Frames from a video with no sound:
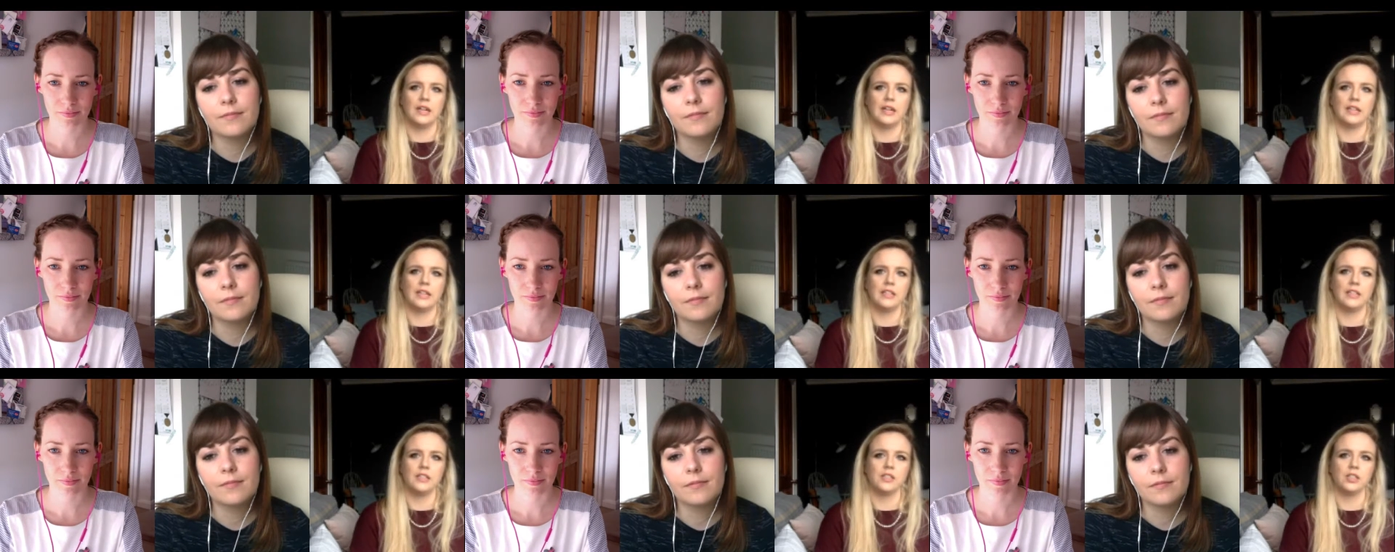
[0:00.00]

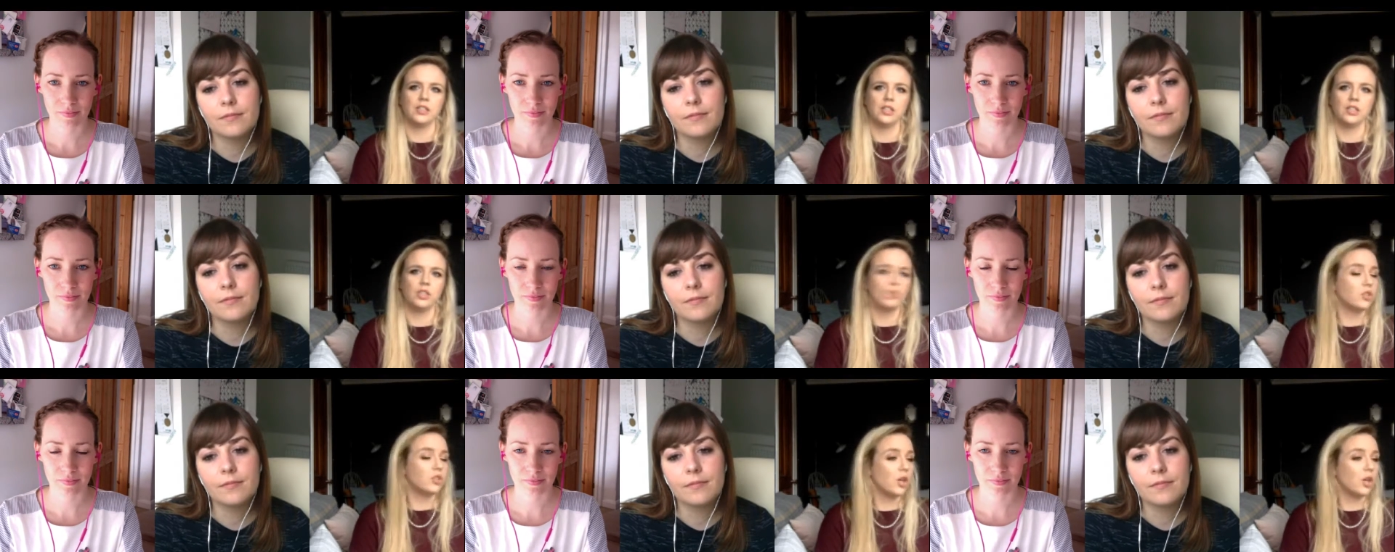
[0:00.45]
Speaker 1: and
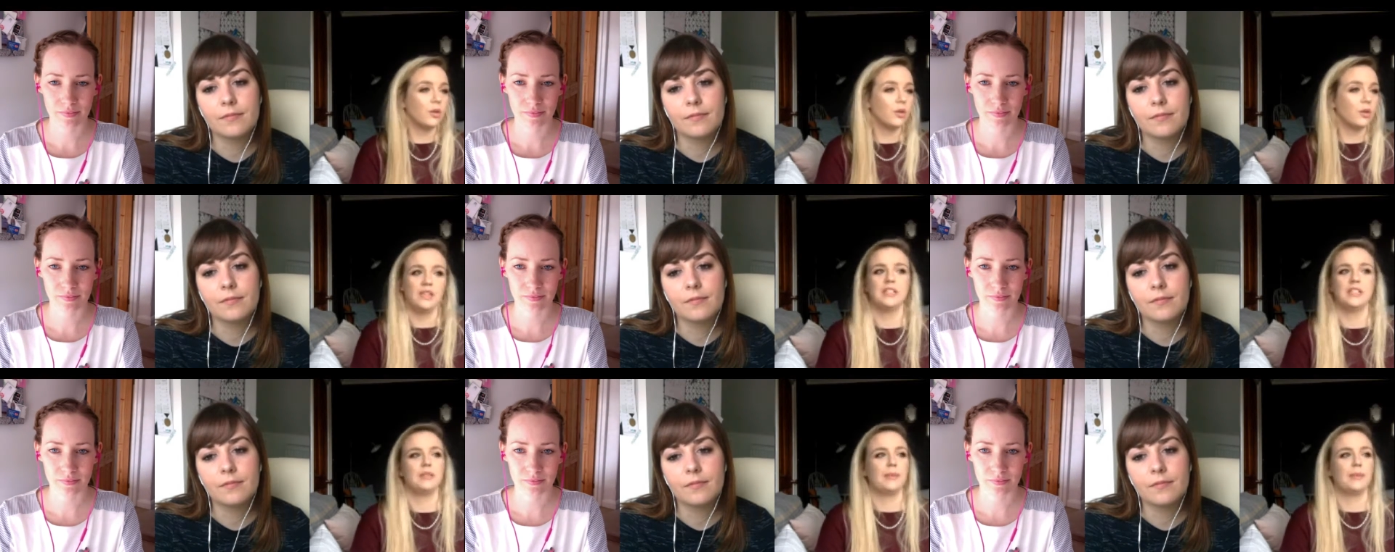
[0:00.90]
you
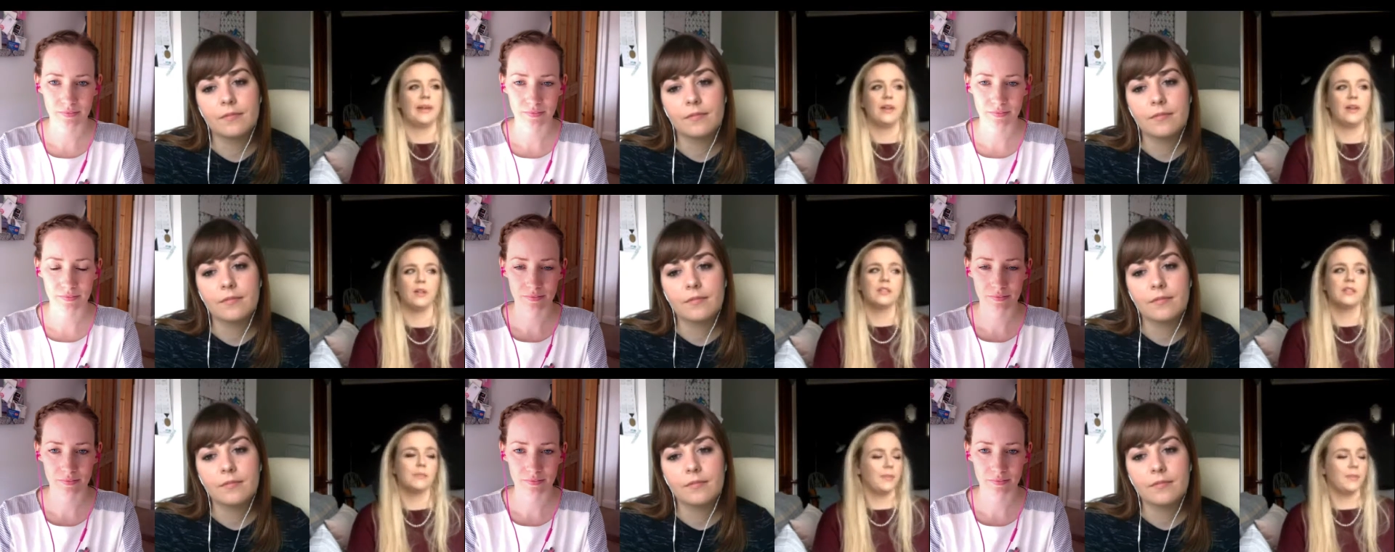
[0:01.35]
don't need to
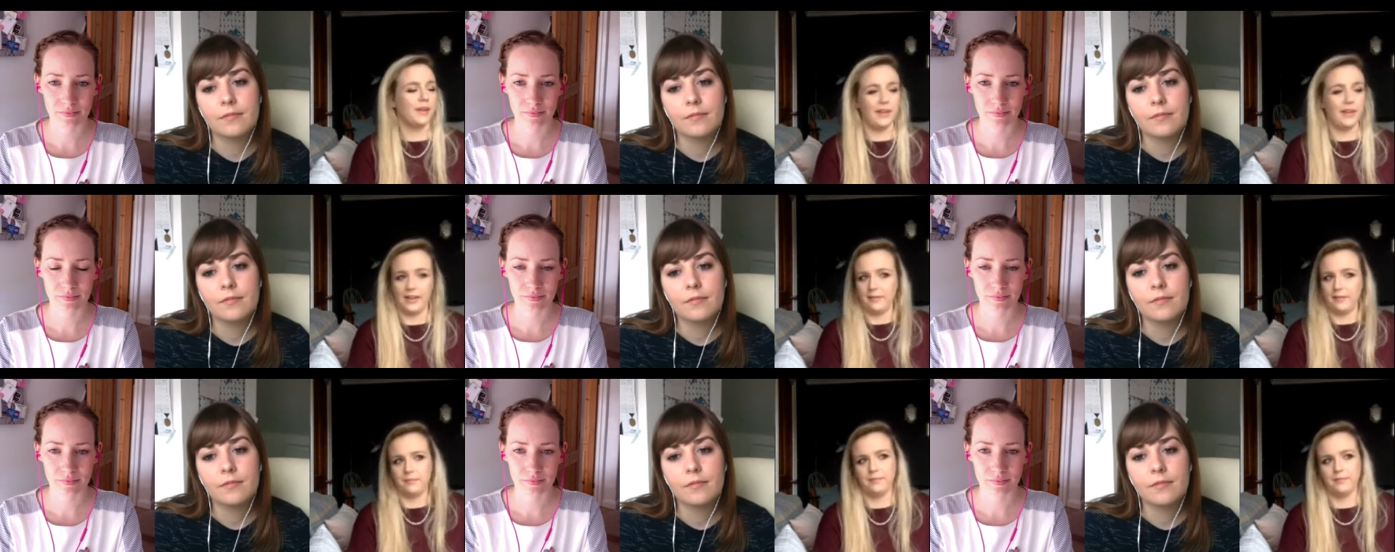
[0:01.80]
spend lots of
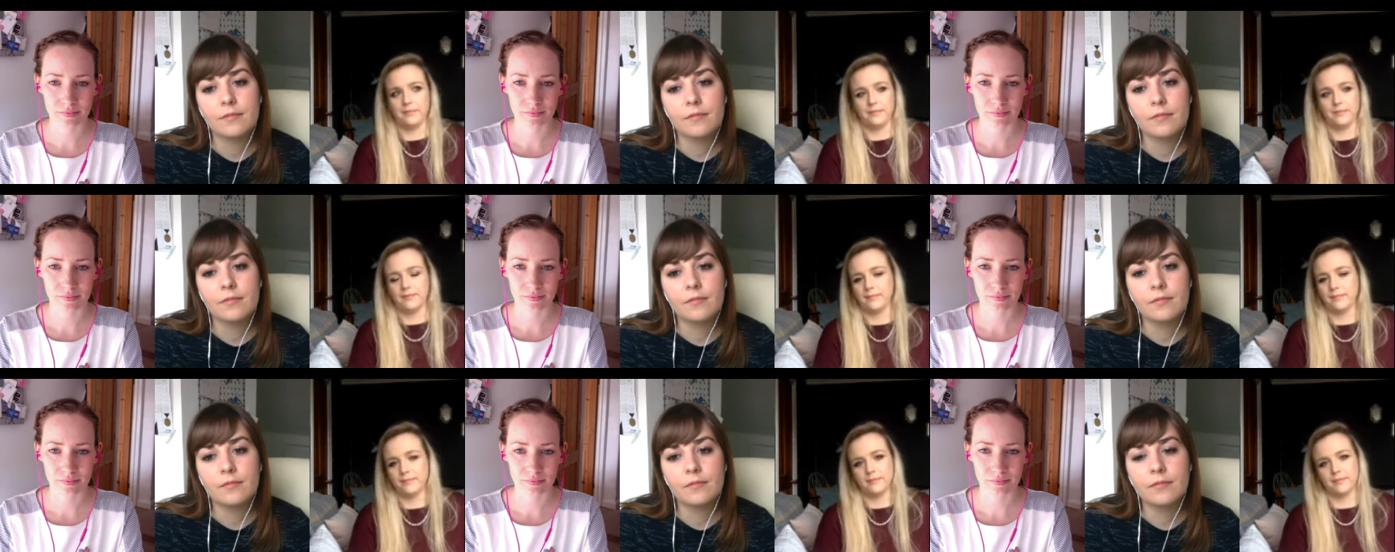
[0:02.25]
money
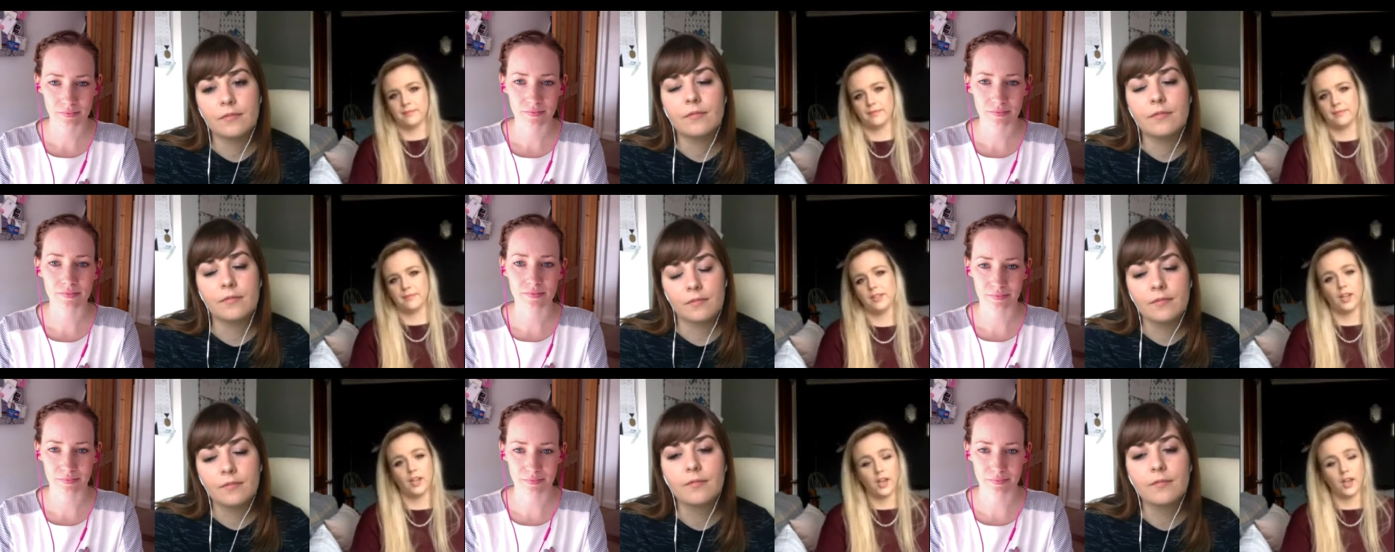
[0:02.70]

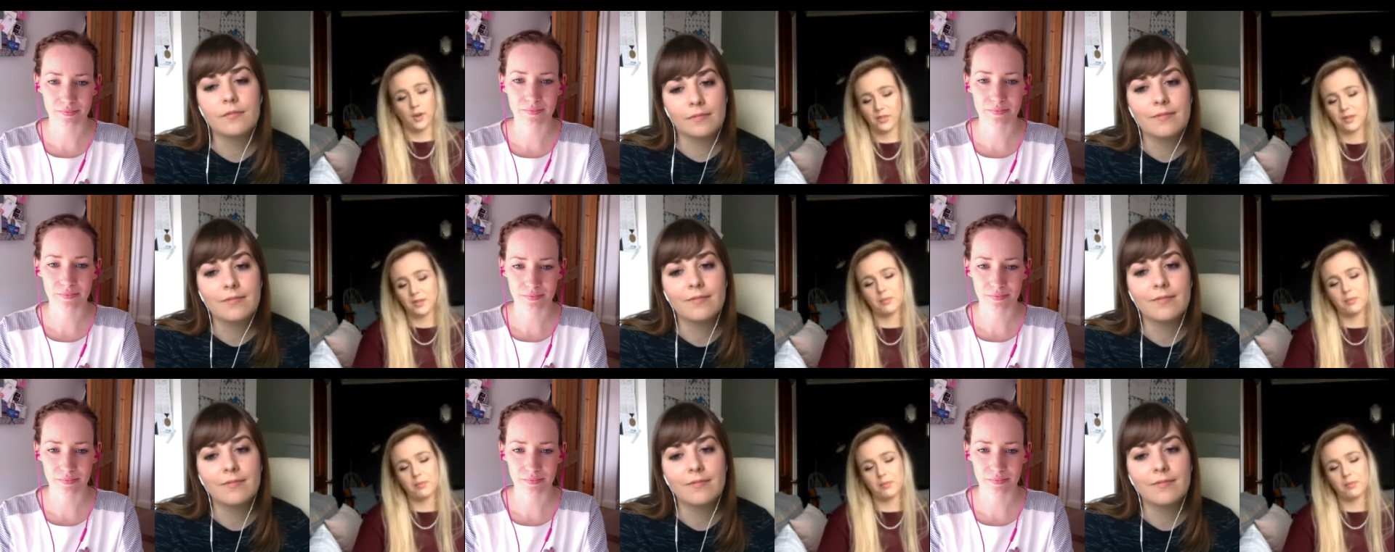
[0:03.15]
you can mm.